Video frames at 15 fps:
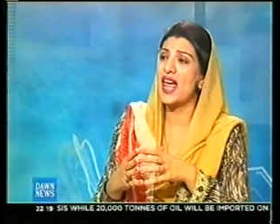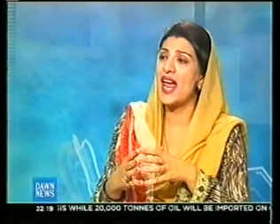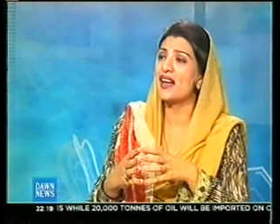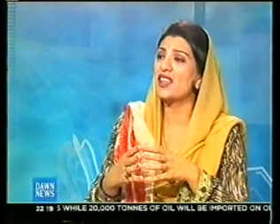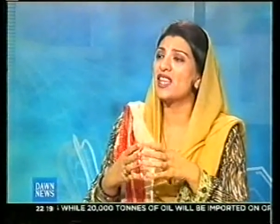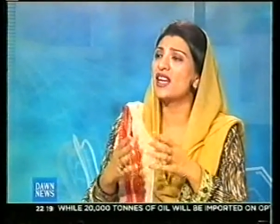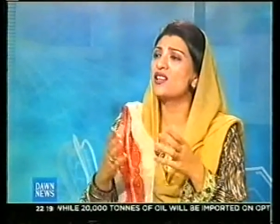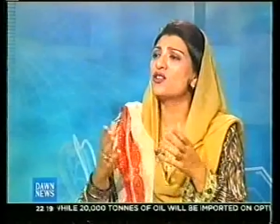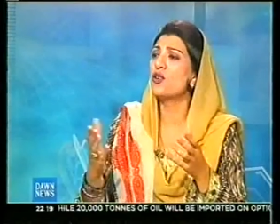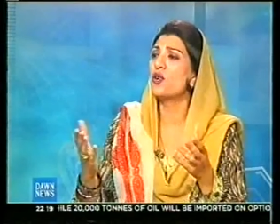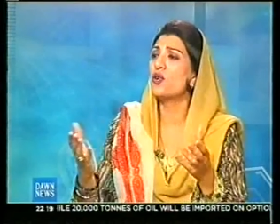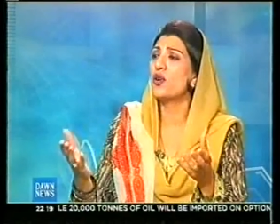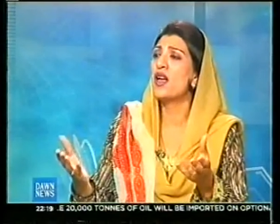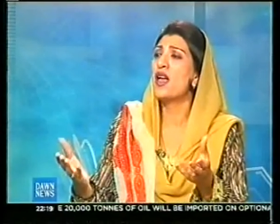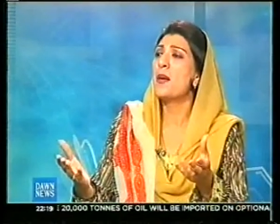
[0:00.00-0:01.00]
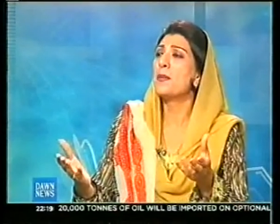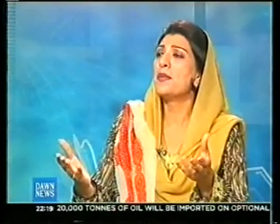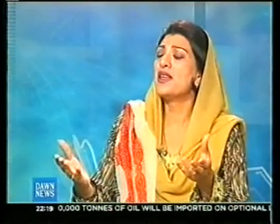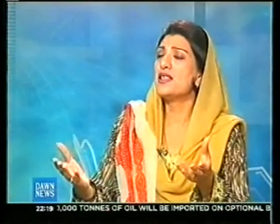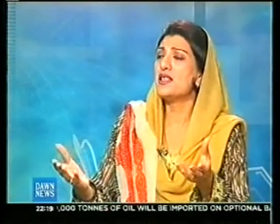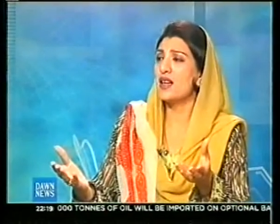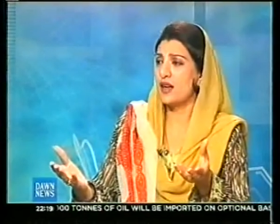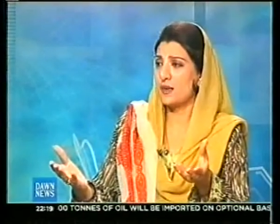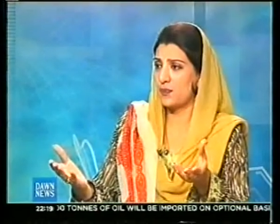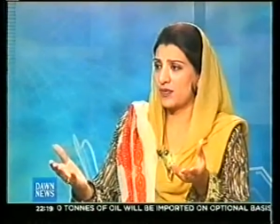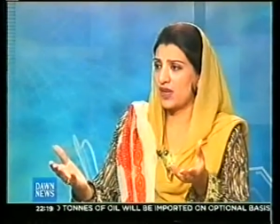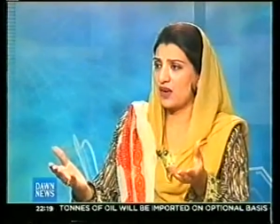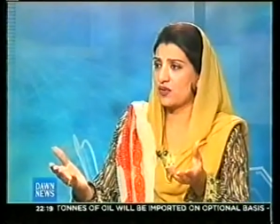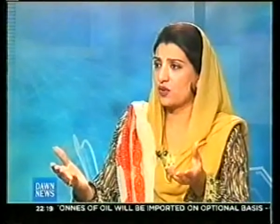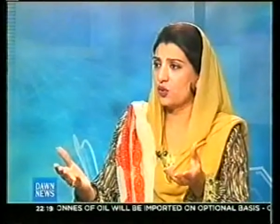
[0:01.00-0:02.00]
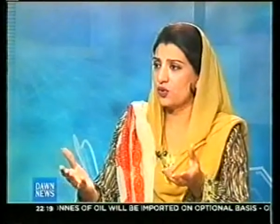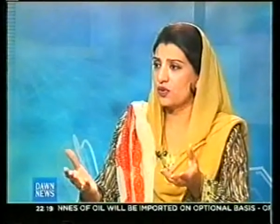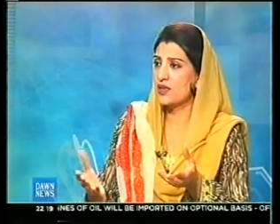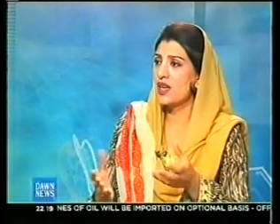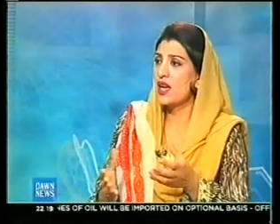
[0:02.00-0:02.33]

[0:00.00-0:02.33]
And then media, of course,